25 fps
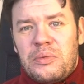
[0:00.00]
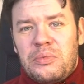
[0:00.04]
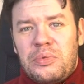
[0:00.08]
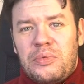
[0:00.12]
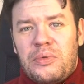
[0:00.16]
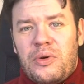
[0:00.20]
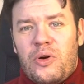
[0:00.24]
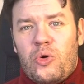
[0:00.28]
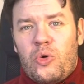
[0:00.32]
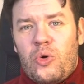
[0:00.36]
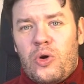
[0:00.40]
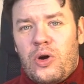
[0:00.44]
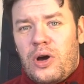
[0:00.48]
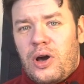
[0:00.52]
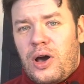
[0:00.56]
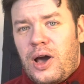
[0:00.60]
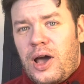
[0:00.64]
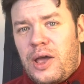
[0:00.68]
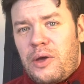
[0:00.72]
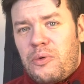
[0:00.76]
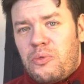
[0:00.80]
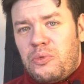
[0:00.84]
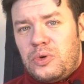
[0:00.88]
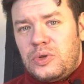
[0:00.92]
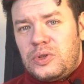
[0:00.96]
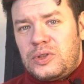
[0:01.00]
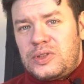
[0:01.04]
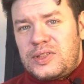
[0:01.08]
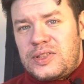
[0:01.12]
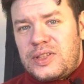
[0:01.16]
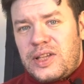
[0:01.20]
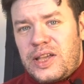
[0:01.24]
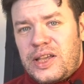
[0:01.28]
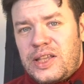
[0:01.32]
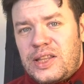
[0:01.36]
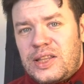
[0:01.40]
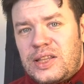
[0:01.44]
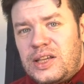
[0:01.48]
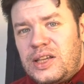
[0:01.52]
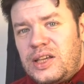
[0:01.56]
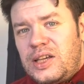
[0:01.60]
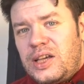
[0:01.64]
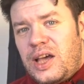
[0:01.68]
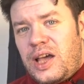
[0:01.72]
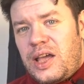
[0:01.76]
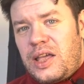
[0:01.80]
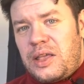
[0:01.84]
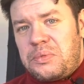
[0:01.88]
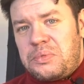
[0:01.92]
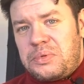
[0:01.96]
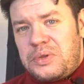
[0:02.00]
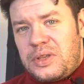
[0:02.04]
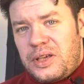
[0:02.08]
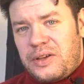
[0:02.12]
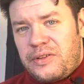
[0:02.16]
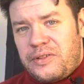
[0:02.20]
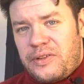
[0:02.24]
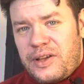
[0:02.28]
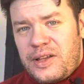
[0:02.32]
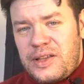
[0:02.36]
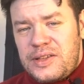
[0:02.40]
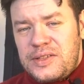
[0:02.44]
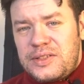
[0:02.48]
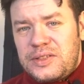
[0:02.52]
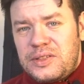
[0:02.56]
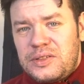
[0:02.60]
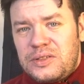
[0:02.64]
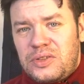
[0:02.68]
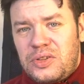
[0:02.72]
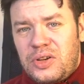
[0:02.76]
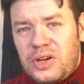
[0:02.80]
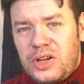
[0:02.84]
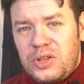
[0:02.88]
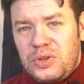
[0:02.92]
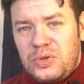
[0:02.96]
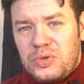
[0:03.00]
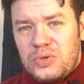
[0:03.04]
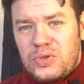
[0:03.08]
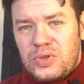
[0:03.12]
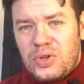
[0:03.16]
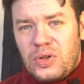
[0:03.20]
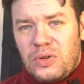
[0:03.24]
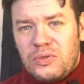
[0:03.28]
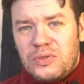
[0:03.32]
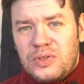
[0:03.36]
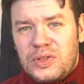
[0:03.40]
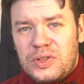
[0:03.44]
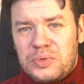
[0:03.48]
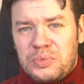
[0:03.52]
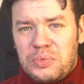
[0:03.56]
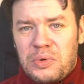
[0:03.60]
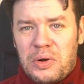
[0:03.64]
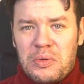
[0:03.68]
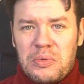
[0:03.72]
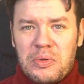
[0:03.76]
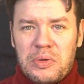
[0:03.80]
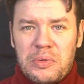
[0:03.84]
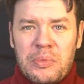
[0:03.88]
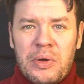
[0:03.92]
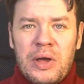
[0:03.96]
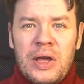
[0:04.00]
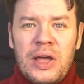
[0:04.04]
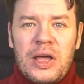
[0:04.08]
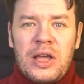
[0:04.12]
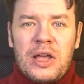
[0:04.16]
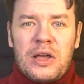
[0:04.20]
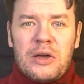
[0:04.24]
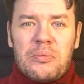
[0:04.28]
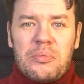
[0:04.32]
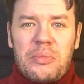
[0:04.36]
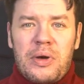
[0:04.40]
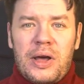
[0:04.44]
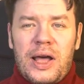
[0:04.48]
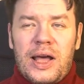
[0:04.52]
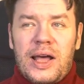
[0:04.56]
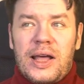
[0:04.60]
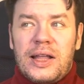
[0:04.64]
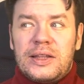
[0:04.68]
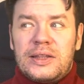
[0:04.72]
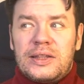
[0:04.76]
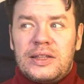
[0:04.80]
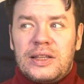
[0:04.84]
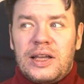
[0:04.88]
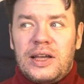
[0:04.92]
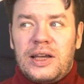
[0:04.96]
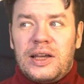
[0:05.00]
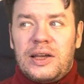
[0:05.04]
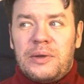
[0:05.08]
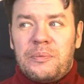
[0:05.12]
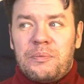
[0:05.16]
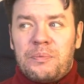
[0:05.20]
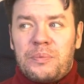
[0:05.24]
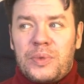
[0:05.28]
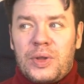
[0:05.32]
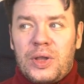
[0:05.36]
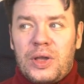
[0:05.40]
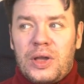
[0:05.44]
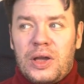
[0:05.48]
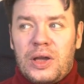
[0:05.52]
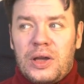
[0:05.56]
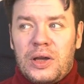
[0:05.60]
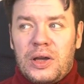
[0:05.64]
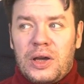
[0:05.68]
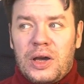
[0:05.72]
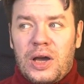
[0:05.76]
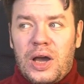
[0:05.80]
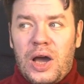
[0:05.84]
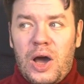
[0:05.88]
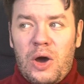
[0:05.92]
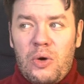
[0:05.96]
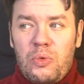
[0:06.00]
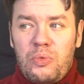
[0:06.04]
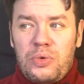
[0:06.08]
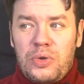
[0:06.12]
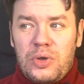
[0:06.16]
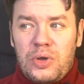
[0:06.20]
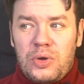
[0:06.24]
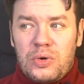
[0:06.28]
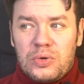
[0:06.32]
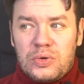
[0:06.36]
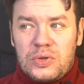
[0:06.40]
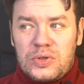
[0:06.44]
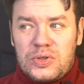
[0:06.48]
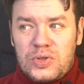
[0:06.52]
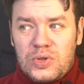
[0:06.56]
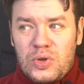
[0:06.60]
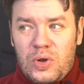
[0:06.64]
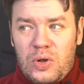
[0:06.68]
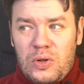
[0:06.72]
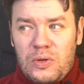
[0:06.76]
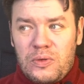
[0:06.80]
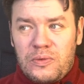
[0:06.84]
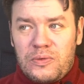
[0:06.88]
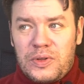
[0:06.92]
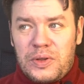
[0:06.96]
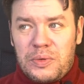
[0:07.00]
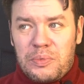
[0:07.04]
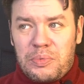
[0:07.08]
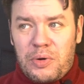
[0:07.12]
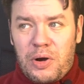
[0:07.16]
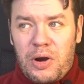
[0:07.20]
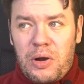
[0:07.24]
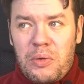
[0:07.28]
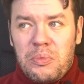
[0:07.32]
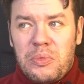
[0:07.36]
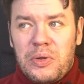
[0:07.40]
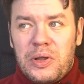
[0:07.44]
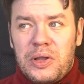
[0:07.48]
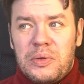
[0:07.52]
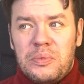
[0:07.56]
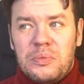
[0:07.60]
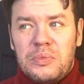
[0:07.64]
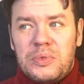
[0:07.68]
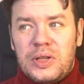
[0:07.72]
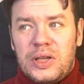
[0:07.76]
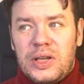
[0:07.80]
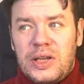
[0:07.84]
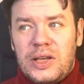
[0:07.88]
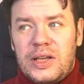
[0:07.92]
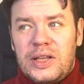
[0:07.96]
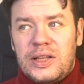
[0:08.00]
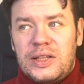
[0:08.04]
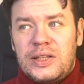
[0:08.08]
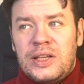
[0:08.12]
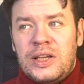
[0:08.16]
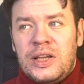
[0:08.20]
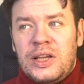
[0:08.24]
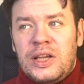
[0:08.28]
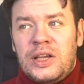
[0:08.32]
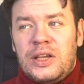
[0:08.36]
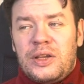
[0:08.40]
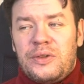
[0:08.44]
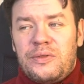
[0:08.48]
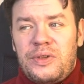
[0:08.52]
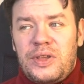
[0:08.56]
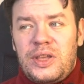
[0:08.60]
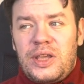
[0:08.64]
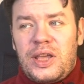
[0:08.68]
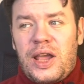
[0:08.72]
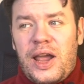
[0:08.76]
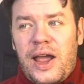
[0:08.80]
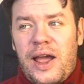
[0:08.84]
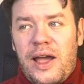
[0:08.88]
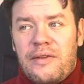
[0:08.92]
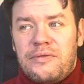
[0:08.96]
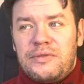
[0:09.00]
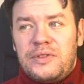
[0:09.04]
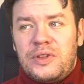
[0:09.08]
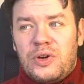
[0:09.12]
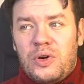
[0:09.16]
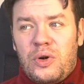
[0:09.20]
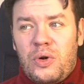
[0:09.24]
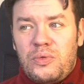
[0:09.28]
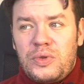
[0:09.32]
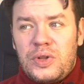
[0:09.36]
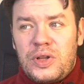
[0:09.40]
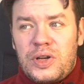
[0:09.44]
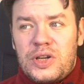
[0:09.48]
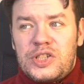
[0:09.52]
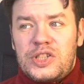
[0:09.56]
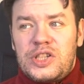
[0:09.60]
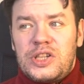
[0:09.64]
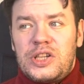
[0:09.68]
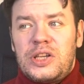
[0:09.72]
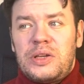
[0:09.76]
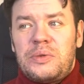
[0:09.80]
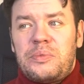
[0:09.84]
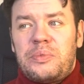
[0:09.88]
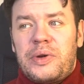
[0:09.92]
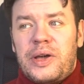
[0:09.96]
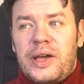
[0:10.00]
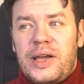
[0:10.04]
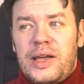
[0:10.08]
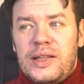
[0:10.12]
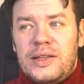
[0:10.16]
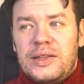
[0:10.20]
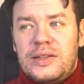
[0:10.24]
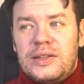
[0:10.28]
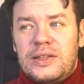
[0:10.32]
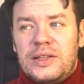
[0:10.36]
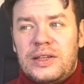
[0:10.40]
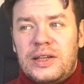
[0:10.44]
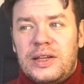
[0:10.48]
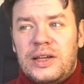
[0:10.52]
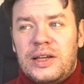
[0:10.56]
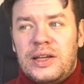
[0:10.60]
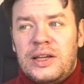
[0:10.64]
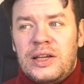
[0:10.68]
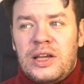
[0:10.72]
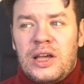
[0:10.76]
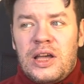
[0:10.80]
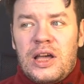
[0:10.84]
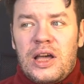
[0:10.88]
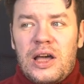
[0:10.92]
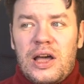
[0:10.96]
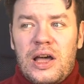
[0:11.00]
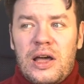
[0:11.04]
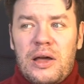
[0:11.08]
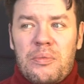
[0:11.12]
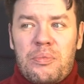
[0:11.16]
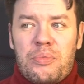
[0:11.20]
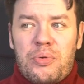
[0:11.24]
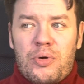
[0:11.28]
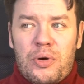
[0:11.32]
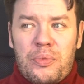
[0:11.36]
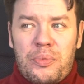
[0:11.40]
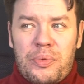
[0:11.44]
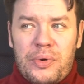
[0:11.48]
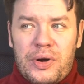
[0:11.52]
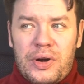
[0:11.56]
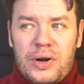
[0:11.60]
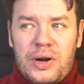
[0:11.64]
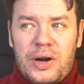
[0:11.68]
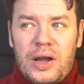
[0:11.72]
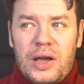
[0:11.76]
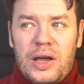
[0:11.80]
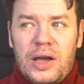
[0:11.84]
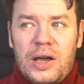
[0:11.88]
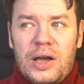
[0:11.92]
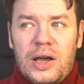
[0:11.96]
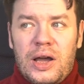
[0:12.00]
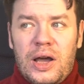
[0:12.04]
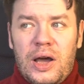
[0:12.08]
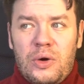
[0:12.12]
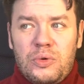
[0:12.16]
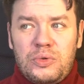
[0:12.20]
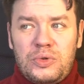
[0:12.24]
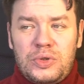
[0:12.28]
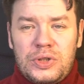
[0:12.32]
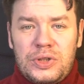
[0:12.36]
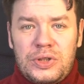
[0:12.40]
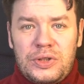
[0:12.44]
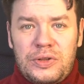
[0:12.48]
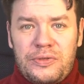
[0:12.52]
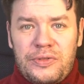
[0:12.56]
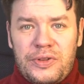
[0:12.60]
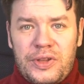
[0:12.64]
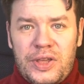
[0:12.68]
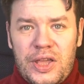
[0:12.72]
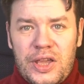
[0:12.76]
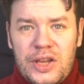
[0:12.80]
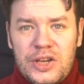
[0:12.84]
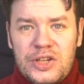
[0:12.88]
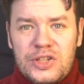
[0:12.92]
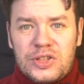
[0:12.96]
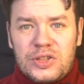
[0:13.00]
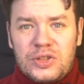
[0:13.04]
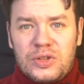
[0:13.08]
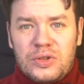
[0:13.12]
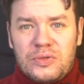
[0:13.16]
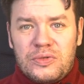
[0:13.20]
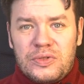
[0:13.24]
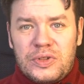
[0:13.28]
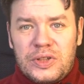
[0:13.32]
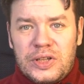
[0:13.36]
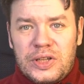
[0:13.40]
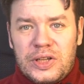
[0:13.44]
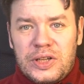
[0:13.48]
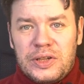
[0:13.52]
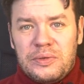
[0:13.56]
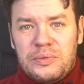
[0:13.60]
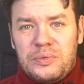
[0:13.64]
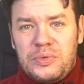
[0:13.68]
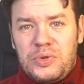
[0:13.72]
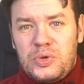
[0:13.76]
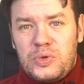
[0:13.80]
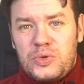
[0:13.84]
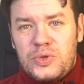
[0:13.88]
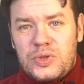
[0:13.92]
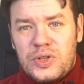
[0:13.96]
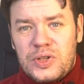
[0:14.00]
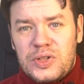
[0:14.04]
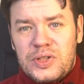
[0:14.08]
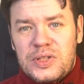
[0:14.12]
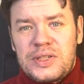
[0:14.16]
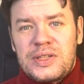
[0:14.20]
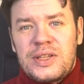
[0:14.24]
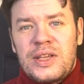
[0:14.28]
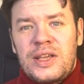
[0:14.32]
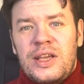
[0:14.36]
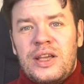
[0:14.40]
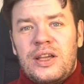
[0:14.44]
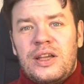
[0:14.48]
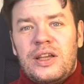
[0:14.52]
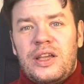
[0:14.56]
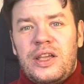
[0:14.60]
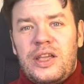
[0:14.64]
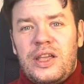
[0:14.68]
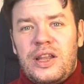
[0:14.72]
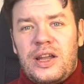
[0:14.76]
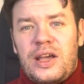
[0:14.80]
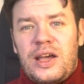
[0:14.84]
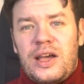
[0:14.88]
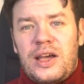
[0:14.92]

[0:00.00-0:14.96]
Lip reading: or I would say the IPFS tried to solve this problem. But how we could solve the problem that we have the ownership and proper authentication of the users in